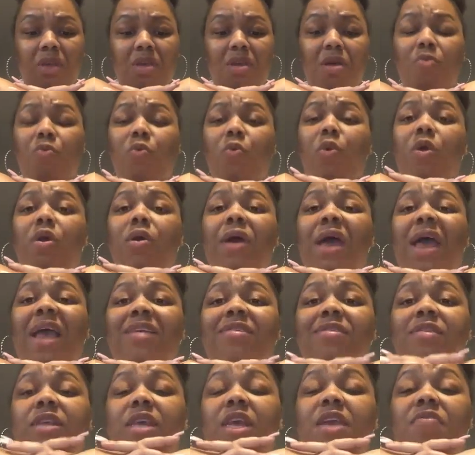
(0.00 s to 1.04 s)
Will
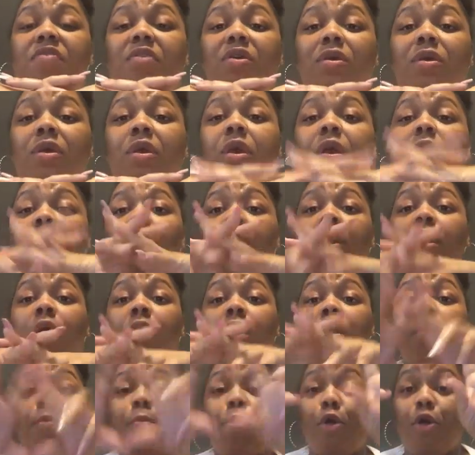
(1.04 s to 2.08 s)
actually giving
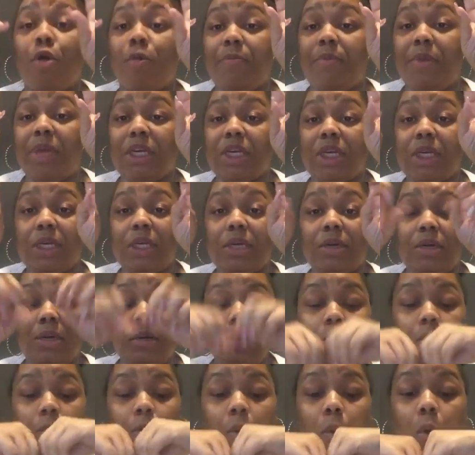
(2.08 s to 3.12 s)
permission
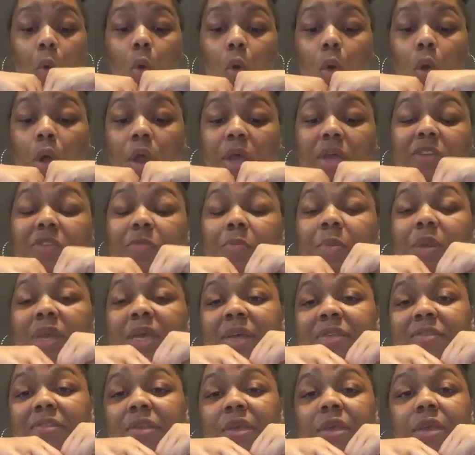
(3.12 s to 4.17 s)
or his
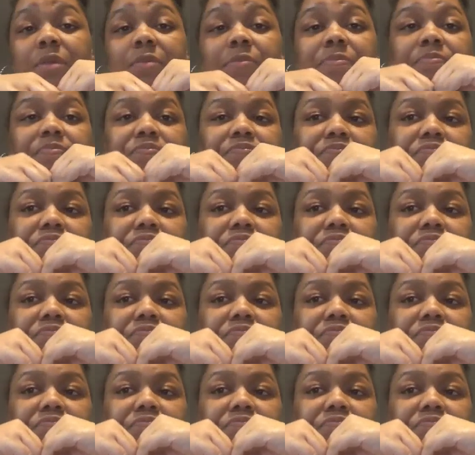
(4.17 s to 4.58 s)
blessing.